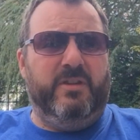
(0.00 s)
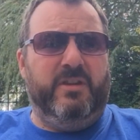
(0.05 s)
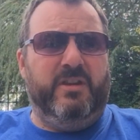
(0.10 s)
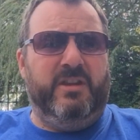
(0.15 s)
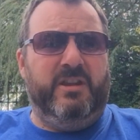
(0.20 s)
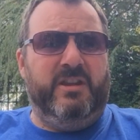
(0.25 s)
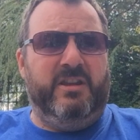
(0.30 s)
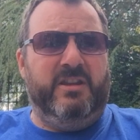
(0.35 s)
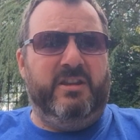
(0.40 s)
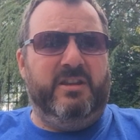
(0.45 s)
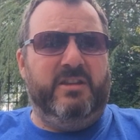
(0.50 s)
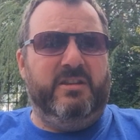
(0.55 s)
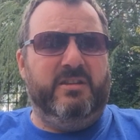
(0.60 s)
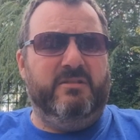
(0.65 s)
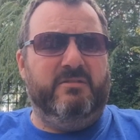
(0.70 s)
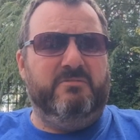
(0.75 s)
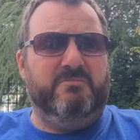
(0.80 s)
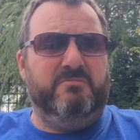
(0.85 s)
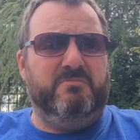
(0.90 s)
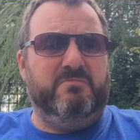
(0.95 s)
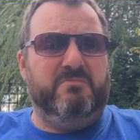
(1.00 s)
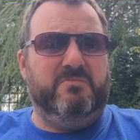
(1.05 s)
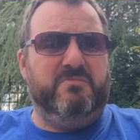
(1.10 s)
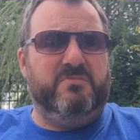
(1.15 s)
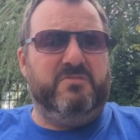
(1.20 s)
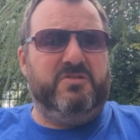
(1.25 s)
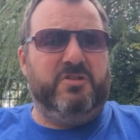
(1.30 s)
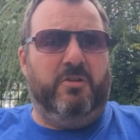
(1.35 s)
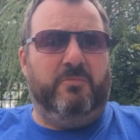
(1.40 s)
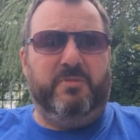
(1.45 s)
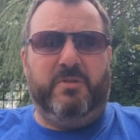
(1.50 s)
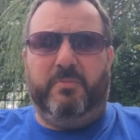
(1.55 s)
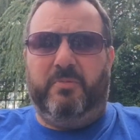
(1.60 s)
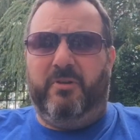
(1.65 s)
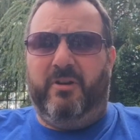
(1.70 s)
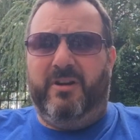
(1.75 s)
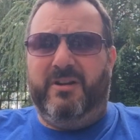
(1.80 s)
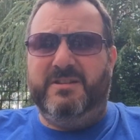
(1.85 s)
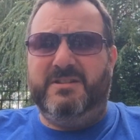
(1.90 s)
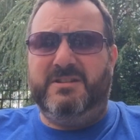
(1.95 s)
He told me the
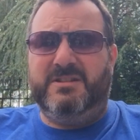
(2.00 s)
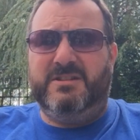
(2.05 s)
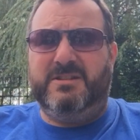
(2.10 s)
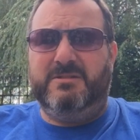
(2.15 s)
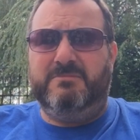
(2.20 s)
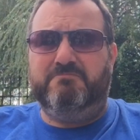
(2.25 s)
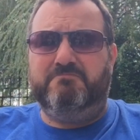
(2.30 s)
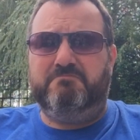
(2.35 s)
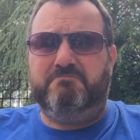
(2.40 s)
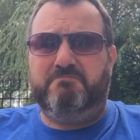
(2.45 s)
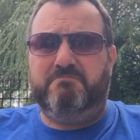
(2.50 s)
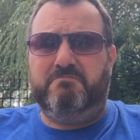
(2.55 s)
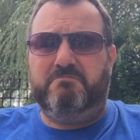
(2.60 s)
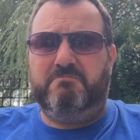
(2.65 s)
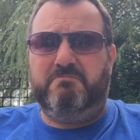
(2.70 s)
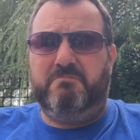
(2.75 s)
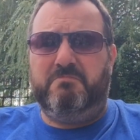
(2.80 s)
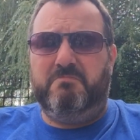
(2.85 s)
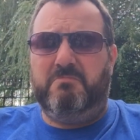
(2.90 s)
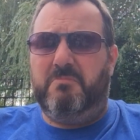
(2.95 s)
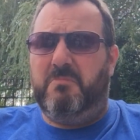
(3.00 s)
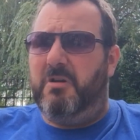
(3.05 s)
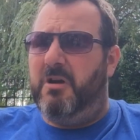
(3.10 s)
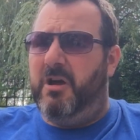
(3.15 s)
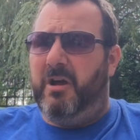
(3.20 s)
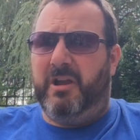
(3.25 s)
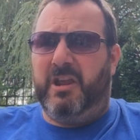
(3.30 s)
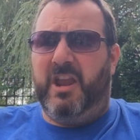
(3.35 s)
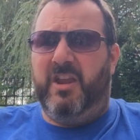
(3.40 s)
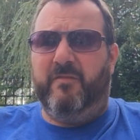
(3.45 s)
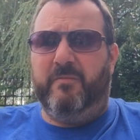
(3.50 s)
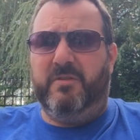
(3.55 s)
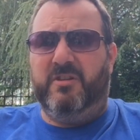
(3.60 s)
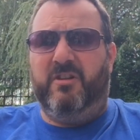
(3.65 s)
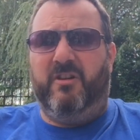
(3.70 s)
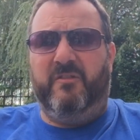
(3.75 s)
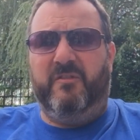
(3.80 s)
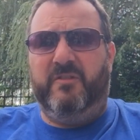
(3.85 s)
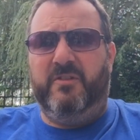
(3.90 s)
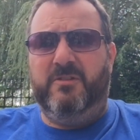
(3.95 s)
price, I gave him
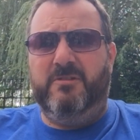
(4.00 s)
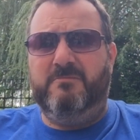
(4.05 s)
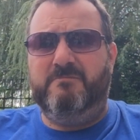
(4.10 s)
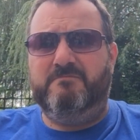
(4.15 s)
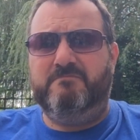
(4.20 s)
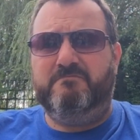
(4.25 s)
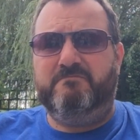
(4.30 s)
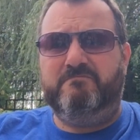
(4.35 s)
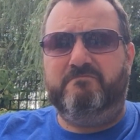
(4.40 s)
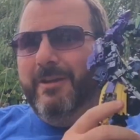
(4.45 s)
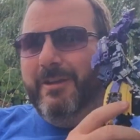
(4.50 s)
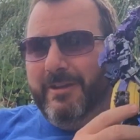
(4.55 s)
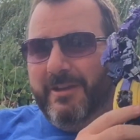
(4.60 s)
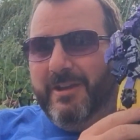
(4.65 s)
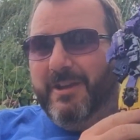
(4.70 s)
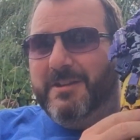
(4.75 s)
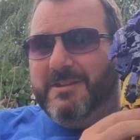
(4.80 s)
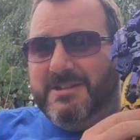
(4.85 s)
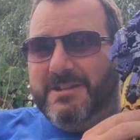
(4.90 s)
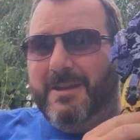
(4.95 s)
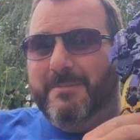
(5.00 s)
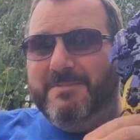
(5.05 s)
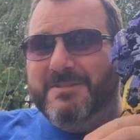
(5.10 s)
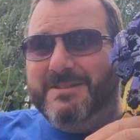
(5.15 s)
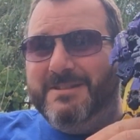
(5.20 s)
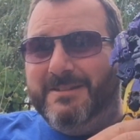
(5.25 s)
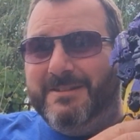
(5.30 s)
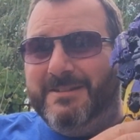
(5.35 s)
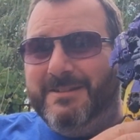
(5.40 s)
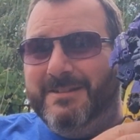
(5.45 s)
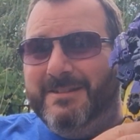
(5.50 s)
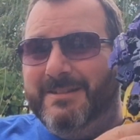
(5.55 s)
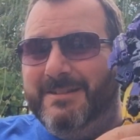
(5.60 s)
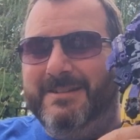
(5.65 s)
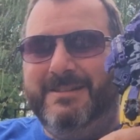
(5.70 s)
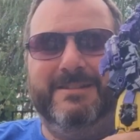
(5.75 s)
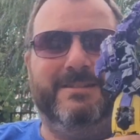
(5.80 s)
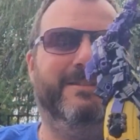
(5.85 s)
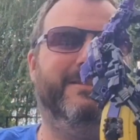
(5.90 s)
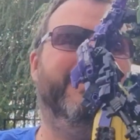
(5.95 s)
an offer, he accepted.
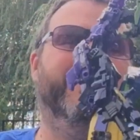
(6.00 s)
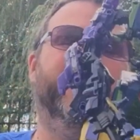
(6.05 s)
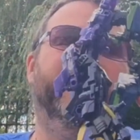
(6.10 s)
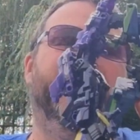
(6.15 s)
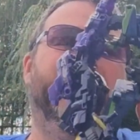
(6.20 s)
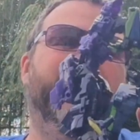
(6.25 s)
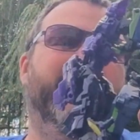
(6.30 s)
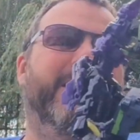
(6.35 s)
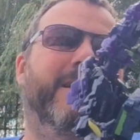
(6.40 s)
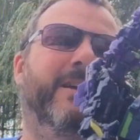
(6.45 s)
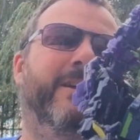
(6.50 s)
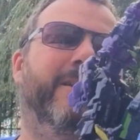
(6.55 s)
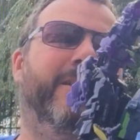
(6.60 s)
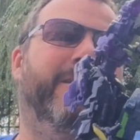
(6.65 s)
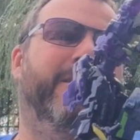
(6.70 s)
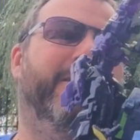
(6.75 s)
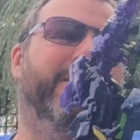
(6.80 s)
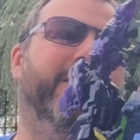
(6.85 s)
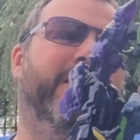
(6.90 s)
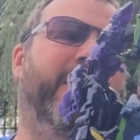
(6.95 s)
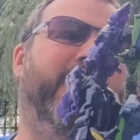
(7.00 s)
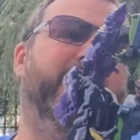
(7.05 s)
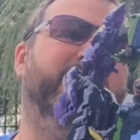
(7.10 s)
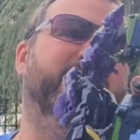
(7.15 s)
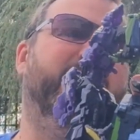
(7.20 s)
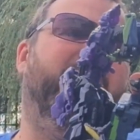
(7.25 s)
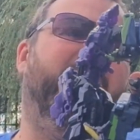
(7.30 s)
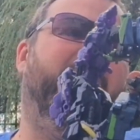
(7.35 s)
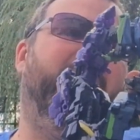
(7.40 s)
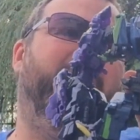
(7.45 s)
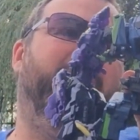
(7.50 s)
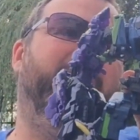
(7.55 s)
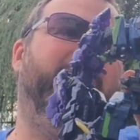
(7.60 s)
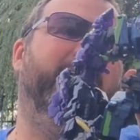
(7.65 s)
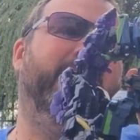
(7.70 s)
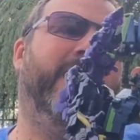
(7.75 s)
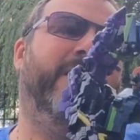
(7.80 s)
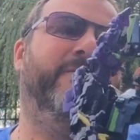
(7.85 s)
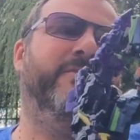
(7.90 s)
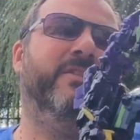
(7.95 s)

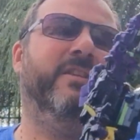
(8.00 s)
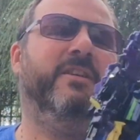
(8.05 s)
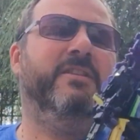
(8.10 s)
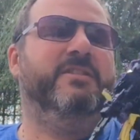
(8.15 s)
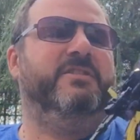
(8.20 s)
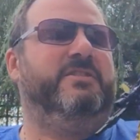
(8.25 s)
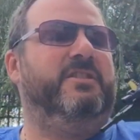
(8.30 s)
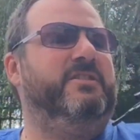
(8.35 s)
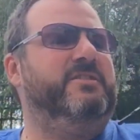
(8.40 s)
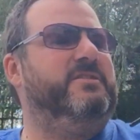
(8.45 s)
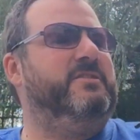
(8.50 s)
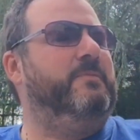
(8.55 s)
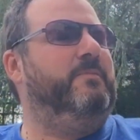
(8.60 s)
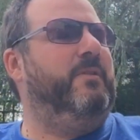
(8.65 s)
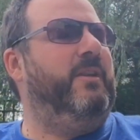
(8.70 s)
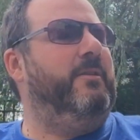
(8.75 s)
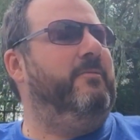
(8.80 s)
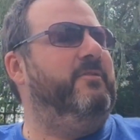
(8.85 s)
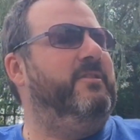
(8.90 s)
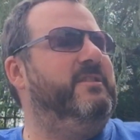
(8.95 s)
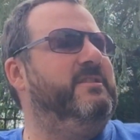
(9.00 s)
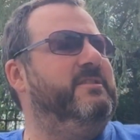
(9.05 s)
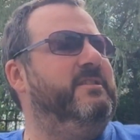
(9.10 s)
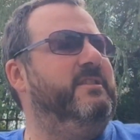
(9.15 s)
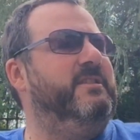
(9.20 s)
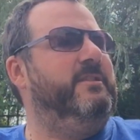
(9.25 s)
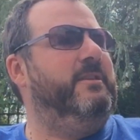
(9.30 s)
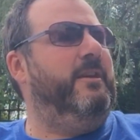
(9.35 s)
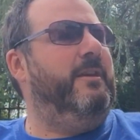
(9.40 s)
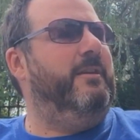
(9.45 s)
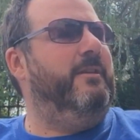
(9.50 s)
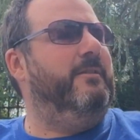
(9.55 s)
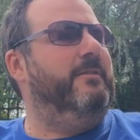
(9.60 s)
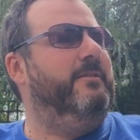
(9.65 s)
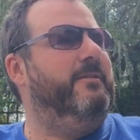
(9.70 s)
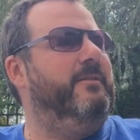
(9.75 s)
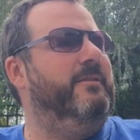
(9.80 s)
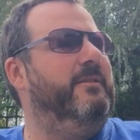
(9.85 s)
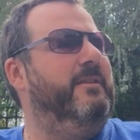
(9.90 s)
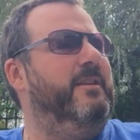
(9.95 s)
I haven't had a chance to play with this thing yet.
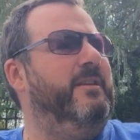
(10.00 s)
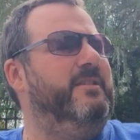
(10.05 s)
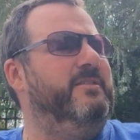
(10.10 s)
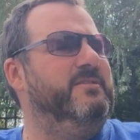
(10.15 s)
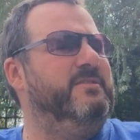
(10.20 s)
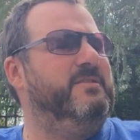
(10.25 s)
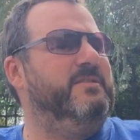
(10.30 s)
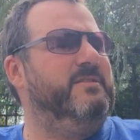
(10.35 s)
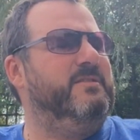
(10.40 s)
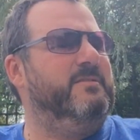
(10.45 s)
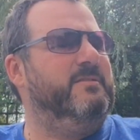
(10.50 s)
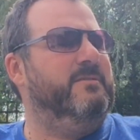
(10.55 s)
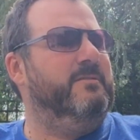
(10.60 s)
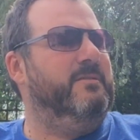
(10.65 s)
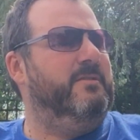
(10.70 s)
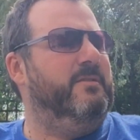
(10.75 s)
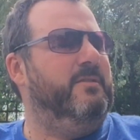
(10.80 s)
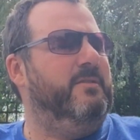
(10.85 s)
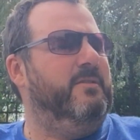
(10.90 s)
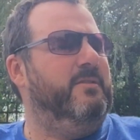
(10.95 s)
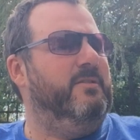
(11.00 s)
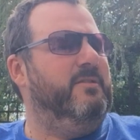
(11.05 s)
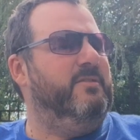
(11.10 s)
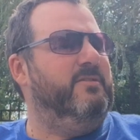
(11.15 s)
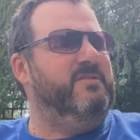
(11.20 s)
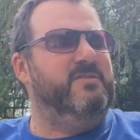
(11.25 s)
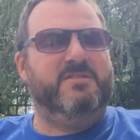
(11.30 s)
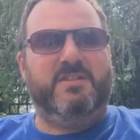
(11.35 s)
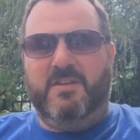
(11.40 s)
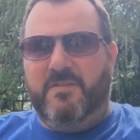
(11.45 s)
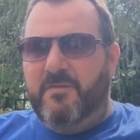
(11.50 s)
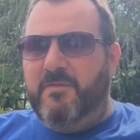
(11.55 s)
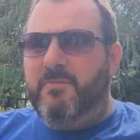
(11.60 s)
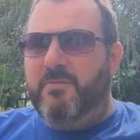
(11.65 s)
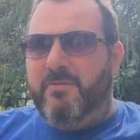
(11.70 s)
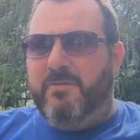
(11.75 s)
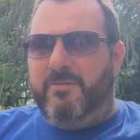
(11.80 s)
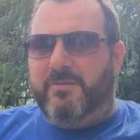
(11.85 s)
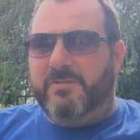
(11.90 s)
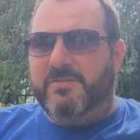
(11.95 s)
It's
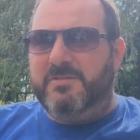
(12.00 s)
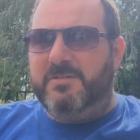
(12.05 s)
different.